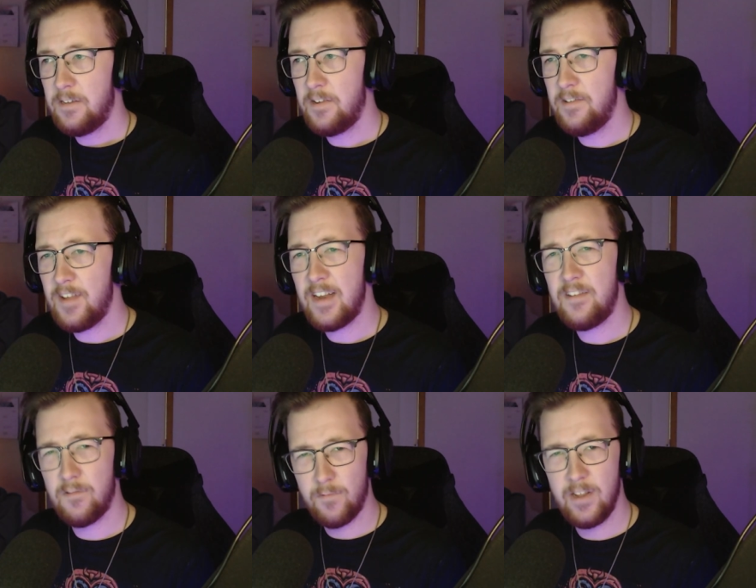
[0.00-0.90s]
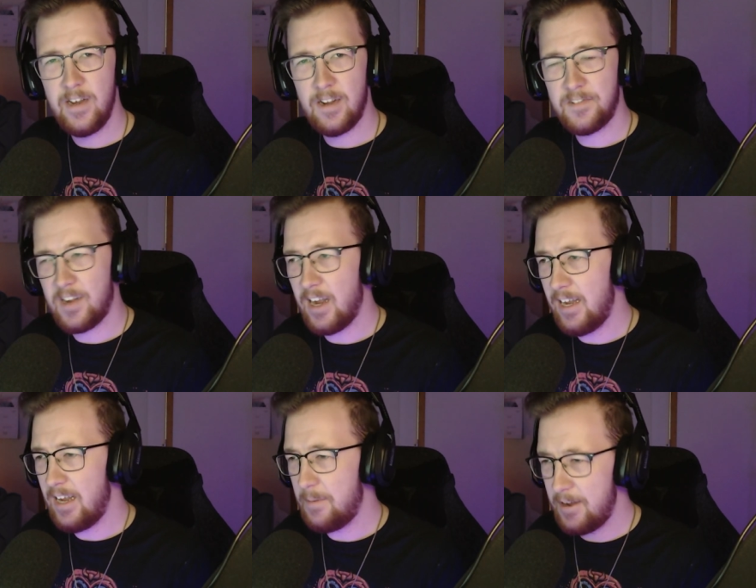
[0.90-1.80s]
turns out he's a really nice guy.
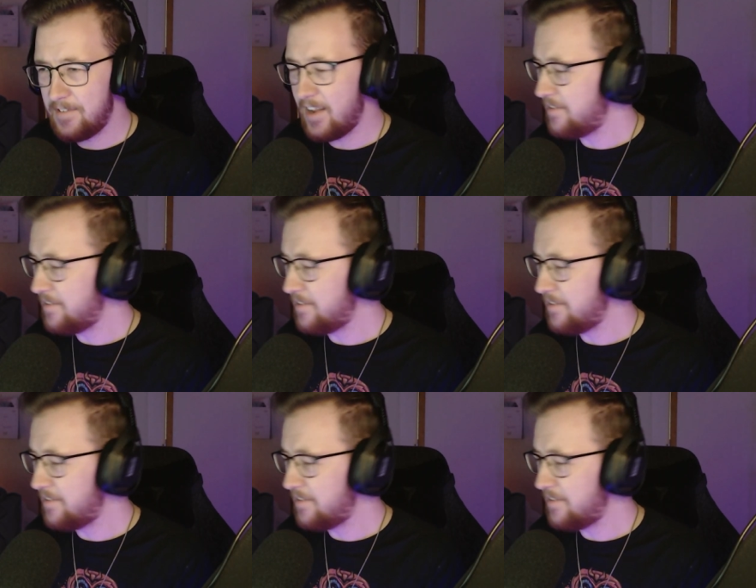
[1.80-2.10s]
How about you say